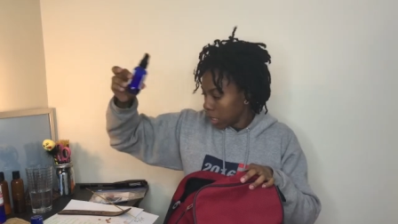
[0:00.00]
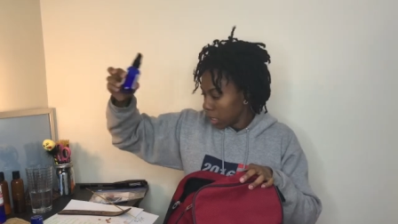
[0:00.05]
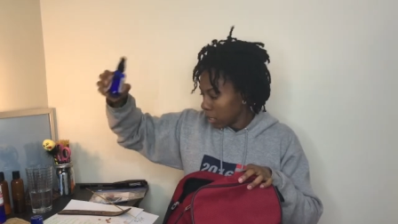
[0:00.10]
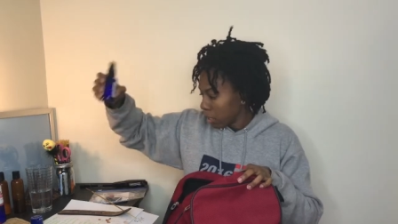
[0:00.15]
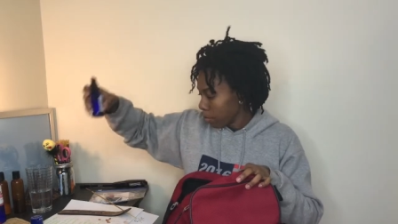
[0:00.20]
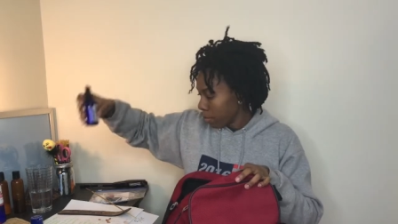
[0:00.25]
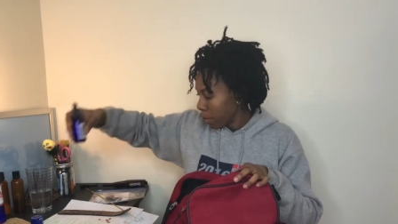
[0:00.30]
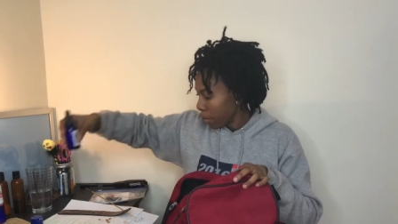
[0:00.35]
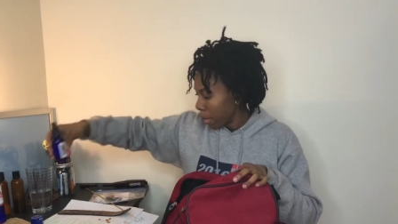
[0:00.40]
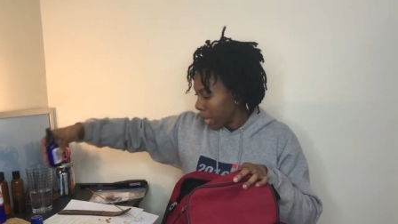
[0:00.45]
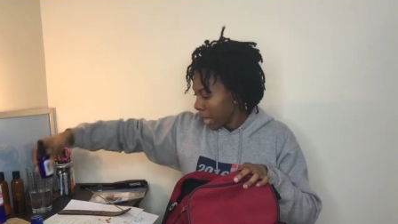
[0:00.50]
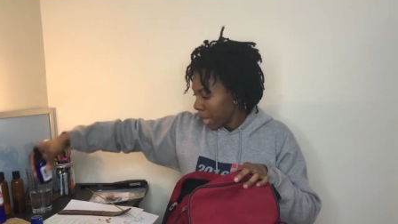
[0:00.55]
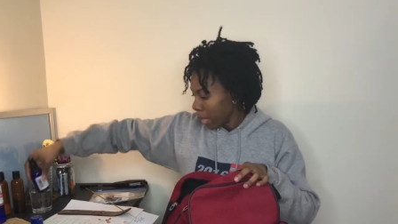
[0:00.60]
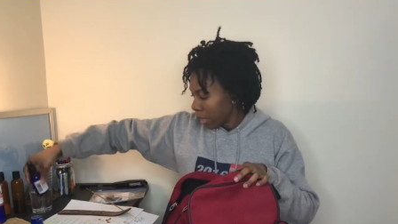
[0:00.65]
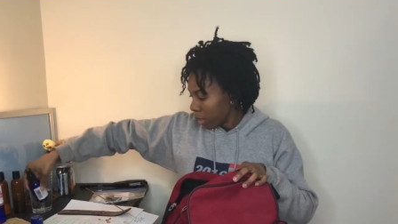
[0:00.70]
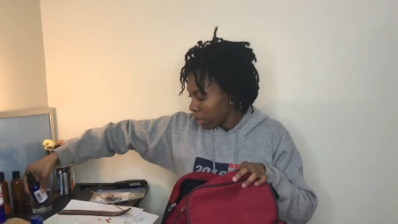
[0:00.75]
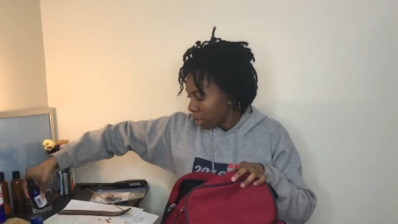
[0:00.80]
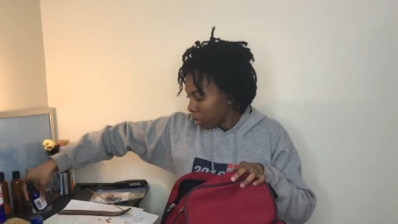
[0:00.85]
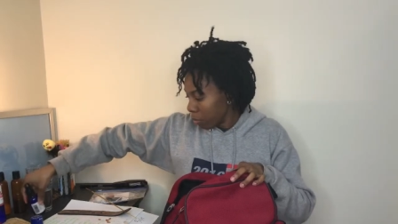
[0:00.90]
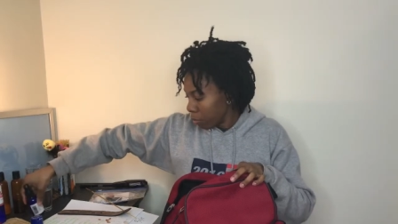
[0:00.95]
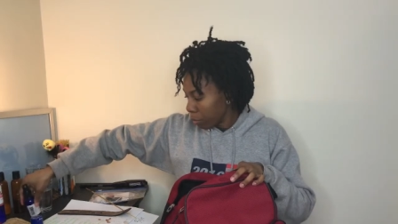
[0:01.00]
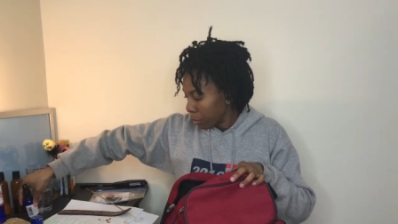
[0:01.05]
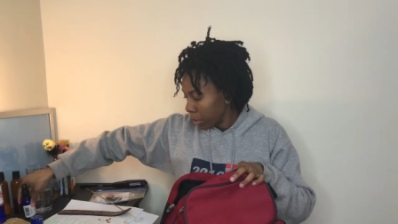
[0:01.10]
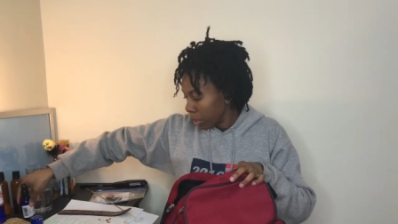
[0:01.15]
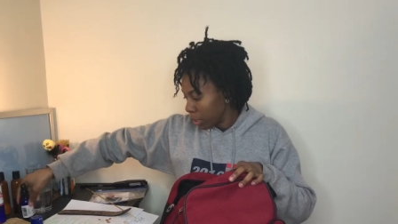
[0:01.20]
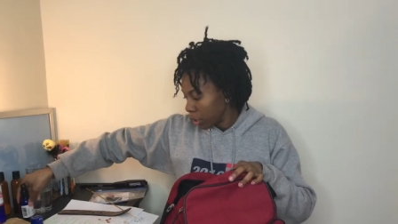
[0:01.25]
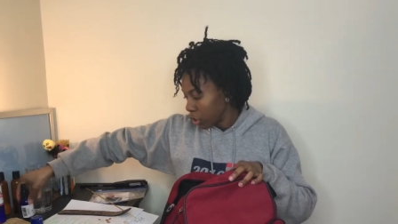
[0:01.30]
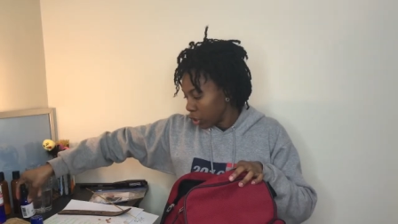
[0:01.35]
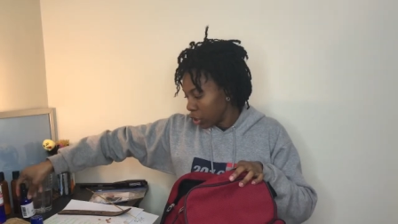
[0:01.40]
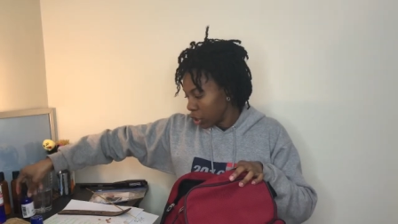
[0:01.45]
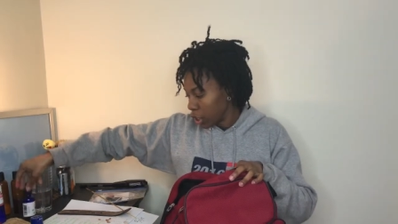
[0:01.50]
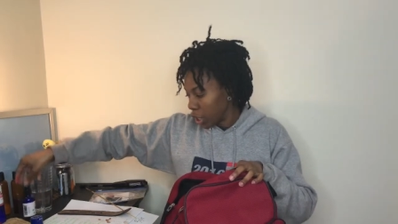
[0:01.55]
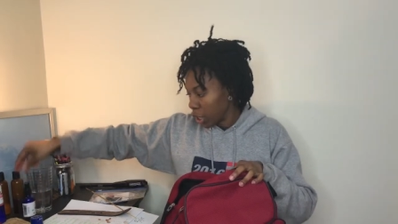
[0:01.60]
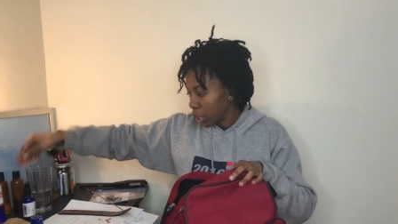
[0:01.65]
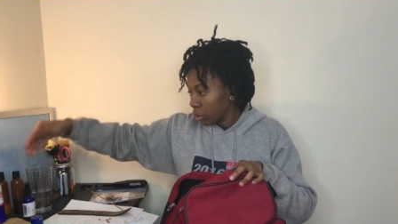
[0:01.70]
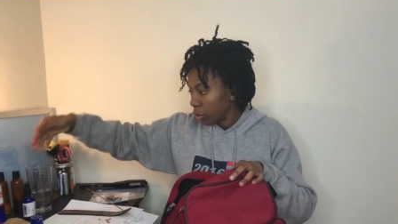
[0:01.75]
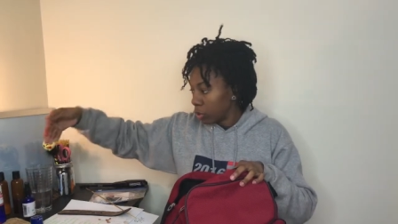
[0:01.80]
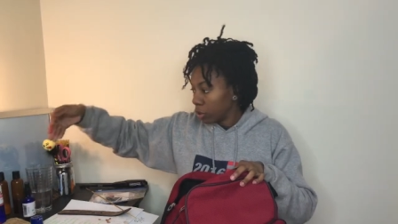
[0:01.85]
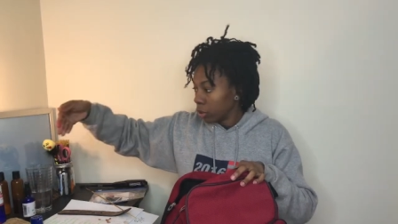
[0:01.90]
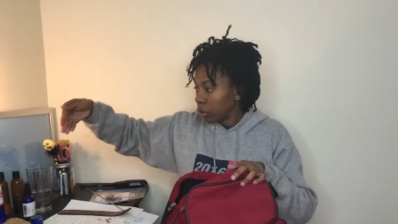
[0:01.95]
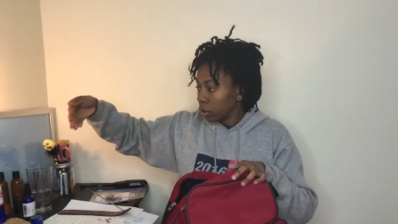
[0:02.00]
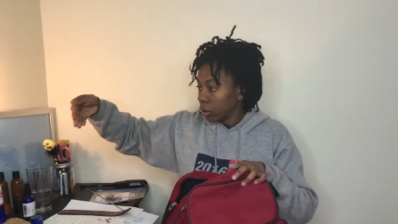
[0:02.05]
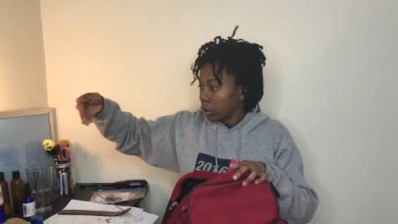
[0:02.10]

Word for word: in my bag, but you know,